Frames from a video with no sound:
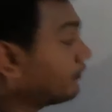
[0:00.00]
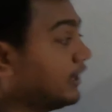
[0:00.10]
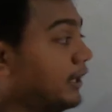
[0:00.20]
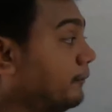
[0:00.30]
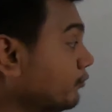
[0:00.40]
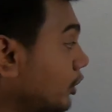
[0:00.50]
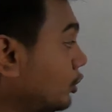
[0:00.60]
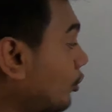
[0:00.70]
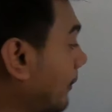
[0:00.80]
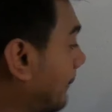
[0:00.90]
of the
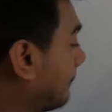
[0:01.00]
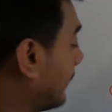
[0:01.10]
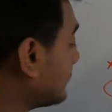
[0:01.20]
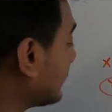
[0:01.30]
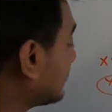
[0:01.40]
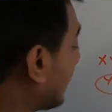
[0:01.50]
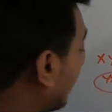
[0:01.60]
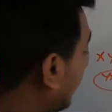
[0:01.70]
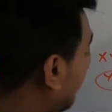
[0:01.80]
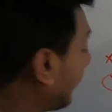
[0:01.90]
two members as
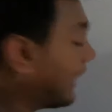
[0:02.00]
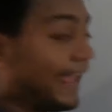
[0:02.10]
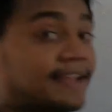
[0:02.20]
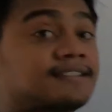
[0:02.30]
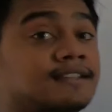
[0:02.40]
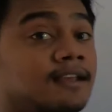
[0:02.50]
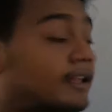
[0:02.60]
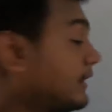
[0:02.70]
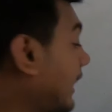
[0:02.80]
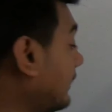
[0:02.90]
taken up by X,
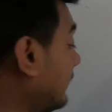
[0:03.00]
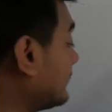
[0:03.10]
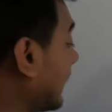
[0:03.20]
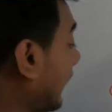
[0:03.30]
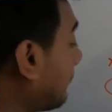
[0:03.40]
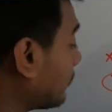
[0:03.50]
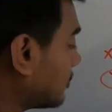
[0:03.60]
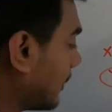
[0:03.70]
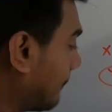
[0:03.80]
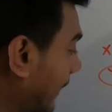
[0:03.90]
then the second
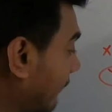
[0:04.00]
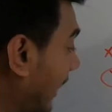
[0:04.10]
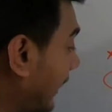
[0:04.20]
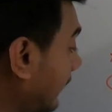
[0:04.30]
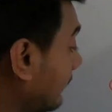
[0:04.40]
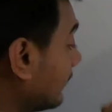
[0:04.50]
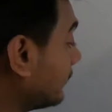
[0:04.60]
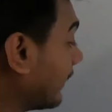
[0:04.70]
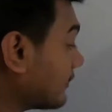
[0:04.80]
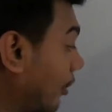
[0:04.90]
position by Y,
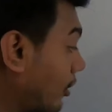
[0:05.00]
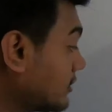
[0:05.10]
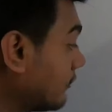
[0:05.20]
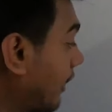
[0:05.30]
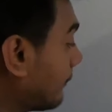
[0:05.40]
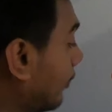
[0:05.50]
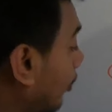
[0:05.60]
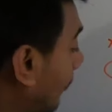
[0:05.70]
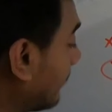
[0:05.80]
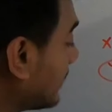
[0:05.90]
there is also one more
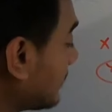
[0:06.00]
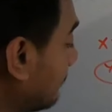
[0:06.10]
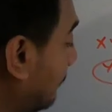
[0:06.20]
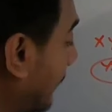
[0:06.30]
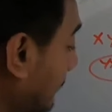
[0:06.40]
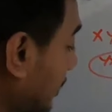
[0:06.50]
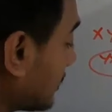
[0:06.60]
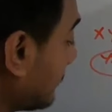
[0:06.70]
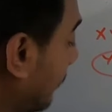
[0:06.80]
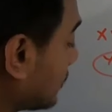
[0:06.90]
permutation
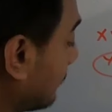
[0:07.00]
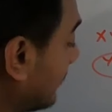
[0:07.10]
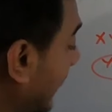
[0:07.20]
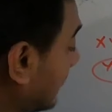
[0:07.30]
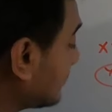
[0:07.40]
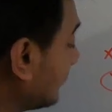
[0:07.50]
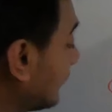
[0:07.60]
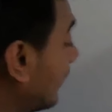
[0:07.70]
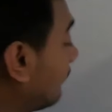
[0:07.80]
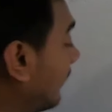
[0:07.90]
possible, that is
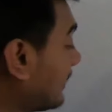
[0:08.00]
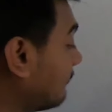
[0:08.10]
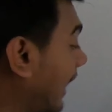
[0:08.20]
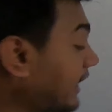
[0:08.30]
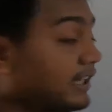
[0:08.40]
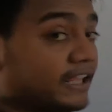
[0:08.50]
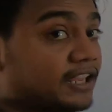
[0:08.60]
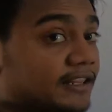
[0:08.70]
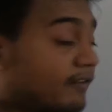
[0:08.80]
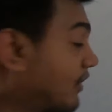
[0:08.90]
for Y
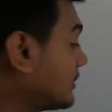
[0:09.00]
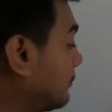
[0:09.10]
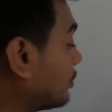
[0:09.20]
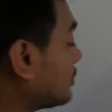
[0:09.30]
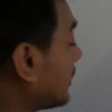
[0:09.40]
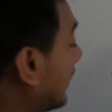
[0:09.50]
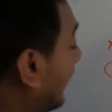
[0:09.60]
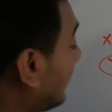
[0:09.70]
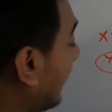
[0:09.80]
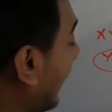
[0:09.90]
taking the first position
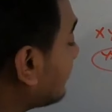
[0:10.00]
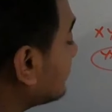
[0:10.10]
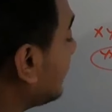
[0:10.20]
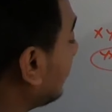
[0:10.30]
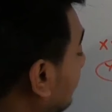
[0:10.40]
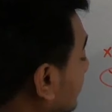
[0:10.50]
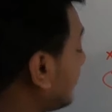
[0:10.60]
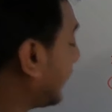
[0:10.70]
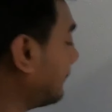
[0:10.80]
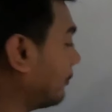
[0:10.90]
and the X taking the
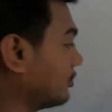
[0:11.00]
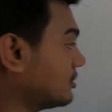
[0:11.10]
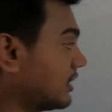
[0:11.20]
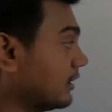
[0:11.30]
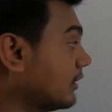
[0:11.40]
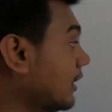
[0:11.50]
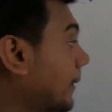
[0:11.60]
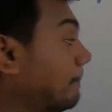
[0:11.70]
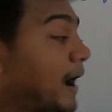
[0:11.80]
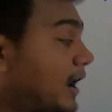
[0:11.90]
second position.
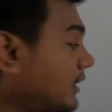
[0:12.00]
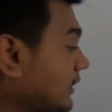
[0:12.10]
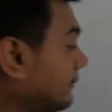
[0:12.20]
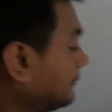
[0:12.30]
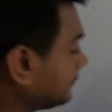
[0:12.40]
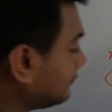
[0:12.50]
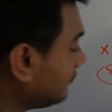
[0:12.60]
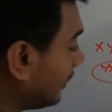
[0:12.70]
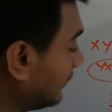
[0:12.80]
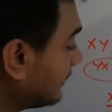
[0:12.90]
But
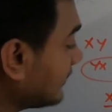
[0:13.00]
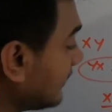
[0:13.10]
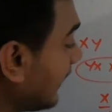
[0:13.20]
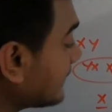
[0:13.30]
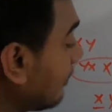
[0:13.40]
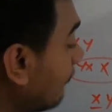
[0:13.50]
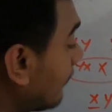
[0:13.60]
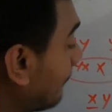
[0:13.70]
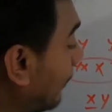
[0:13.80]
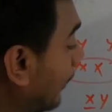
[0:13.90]
this is the case
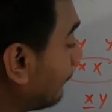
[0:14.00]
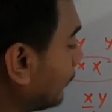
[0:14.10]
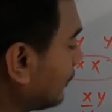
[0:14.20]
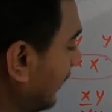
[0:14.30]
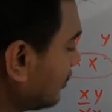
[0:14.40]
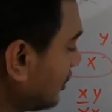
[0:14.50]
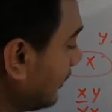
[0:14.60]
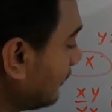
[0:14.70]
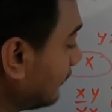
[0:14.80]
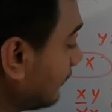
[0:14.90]
of
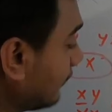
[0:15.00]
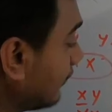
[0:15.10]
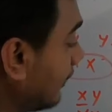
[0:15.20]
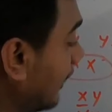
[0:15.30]
permutation.